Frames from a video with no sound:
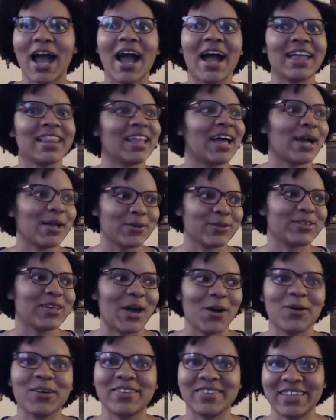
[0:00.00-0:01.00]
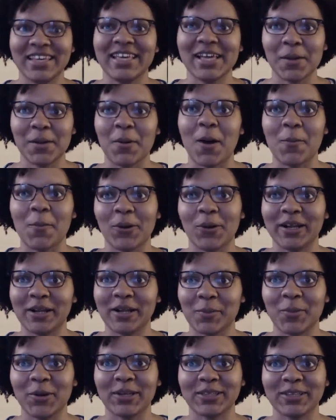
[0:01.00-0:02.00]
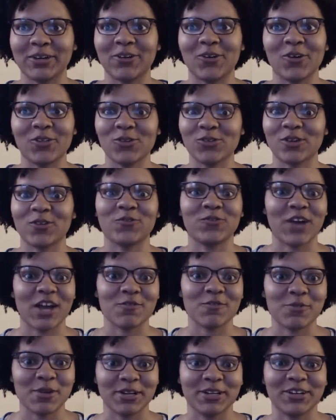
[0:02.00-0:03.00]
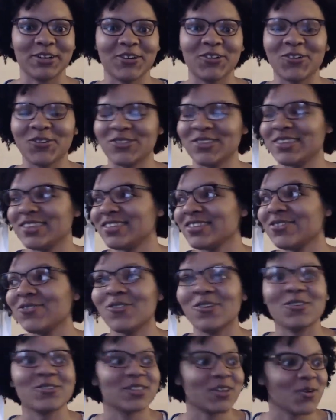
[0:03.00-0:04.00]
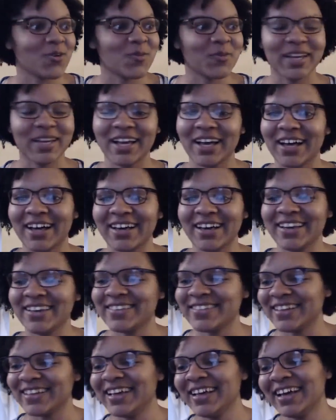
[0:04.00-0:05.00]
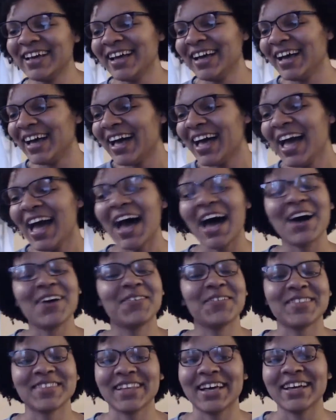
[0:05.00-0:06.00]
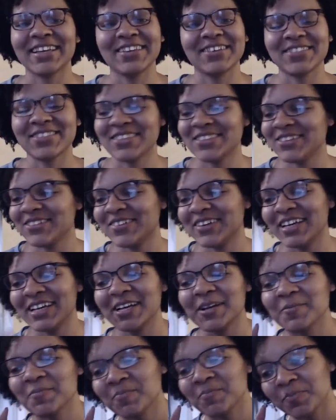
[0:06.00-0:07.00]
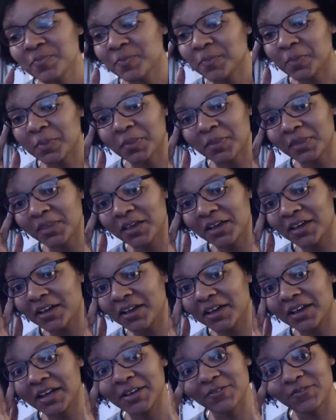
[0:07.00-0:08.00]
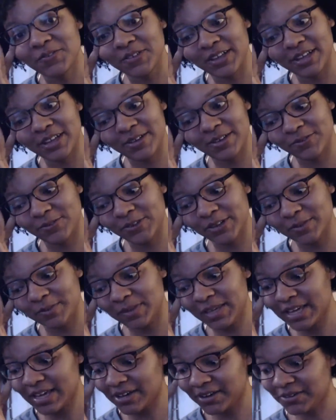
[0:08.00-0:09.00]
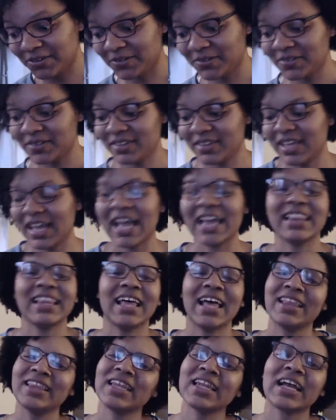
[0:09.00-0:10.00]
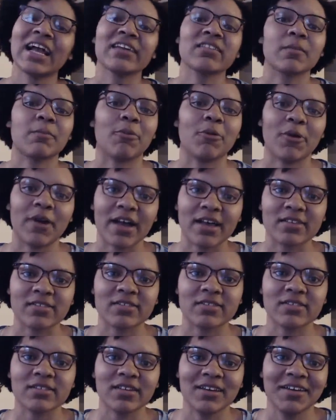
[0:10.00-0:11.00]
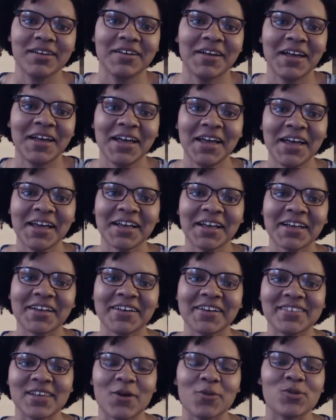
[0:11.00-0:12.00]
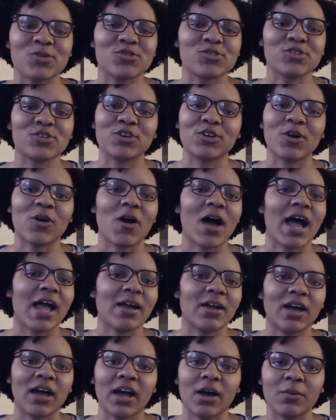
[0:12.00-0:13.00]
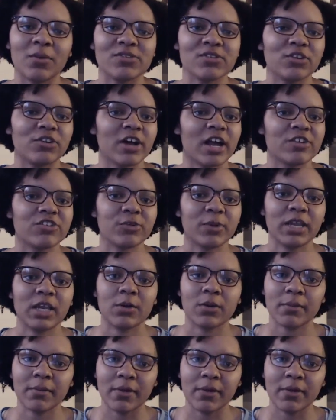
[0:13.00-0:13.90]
I was seeing a pregnant girl. There was like 5 pregnant girls in the school. I was like, oh my gosh. I was not used to it. It freaked me out. And then I got depressed because I was, I wasn't graduating with my